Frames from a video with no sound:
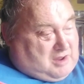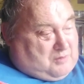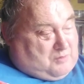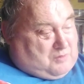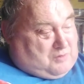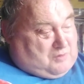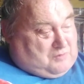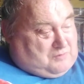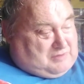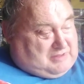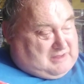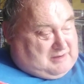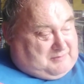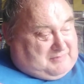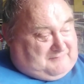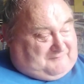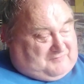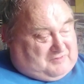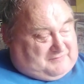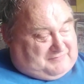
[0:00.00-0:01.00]

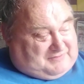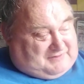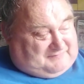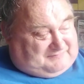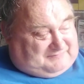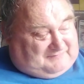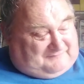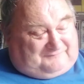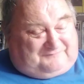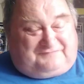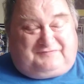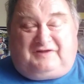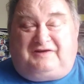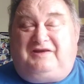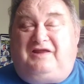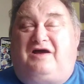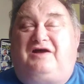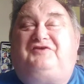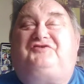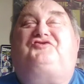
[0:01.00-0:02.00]
we've got the
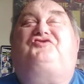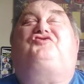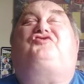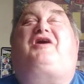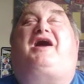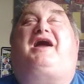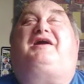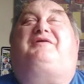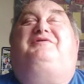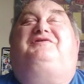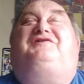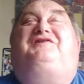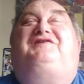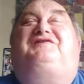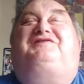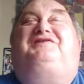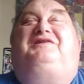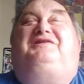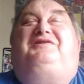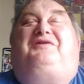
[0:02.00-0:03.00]
last track, which
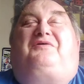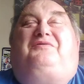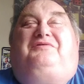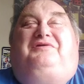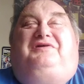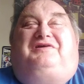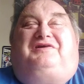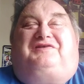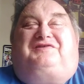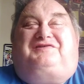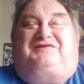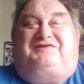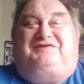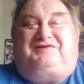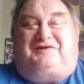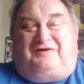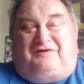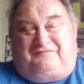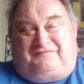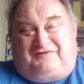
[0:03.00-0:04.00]
is the longest
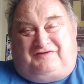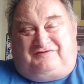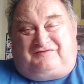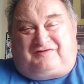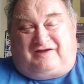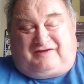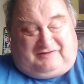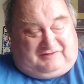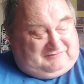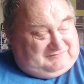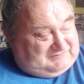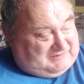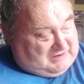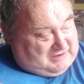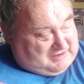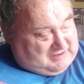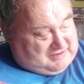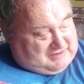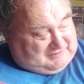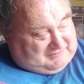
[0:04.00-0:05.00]
of the track,
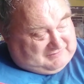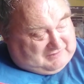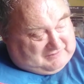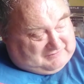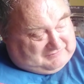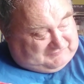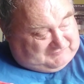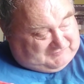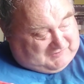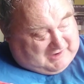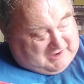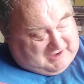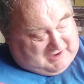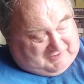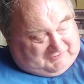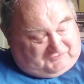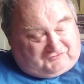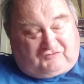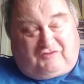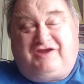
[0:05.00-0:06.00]
Jai
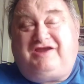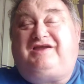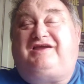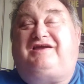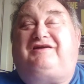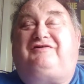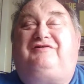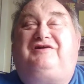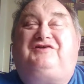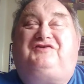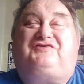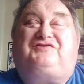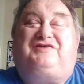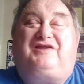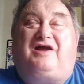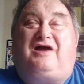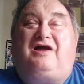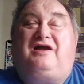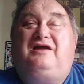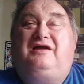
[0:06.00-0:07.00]
Shri
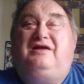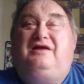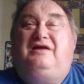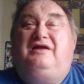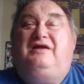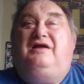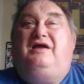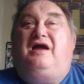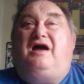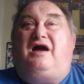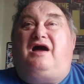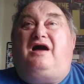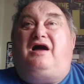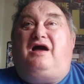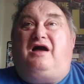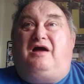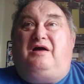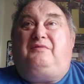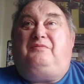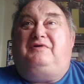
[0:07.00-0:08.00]
Krishna,
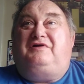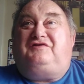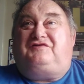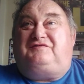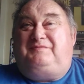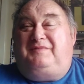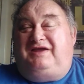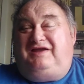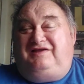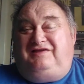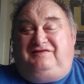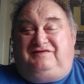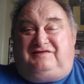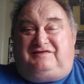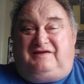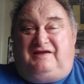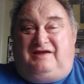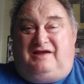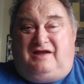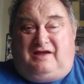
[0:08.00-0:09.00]
which
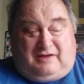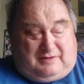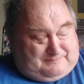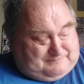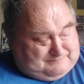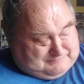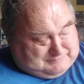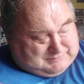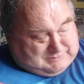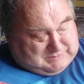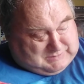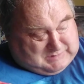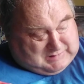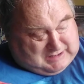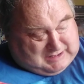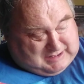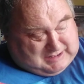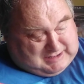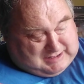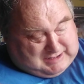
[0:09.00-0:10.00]
means
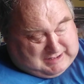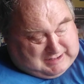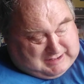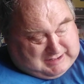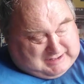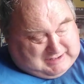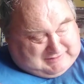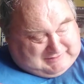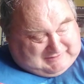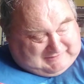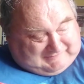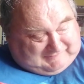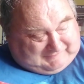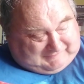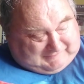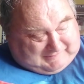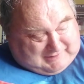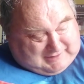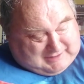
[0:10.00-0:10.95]
it is